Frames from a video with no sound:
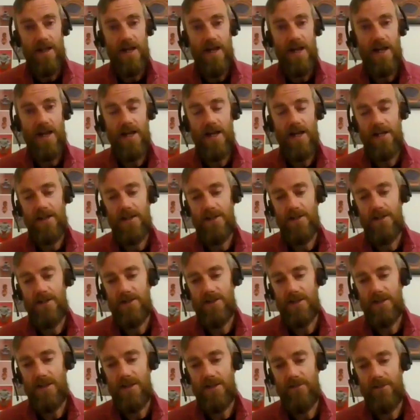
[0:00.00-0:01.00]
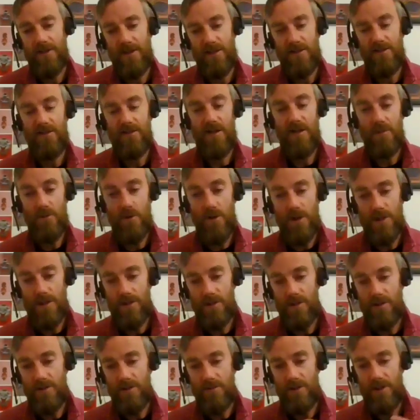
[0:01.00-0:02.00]
And
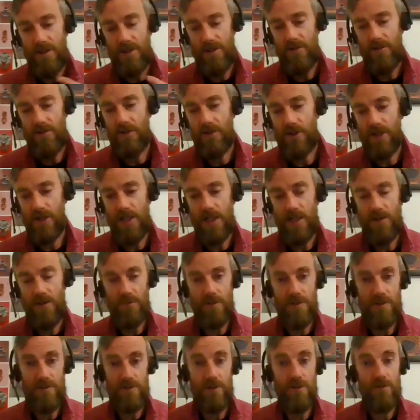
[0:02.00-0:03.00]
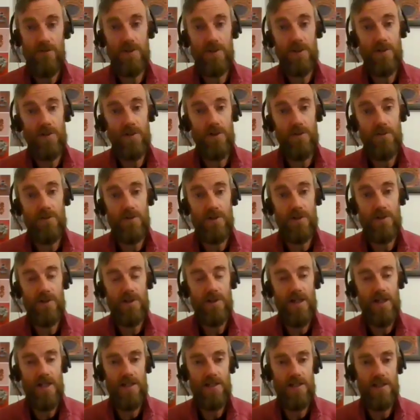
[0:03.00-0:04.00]
in a nutshell, it was use it or lose it,
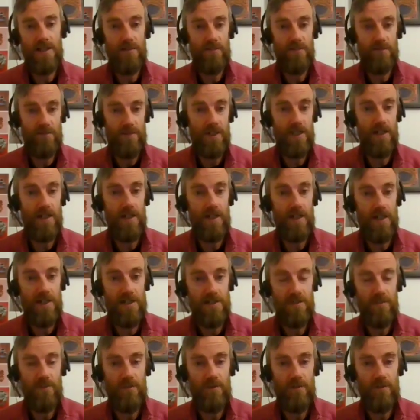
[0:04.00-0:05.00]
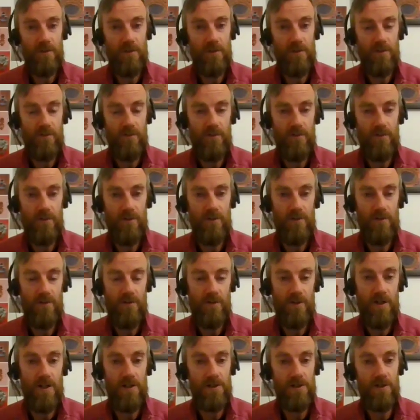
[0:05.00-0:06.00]
and they penalised them for
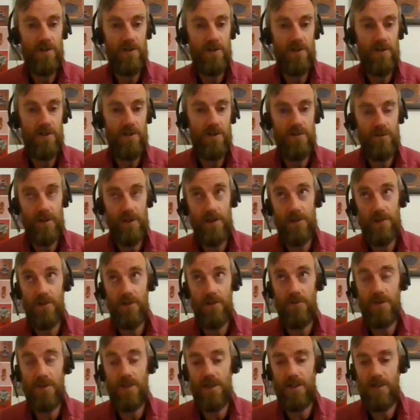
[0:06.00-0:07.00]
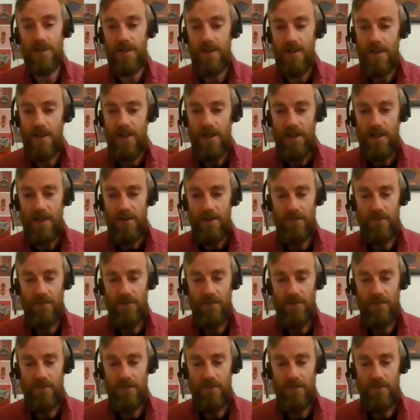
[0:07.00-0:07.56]
not using it.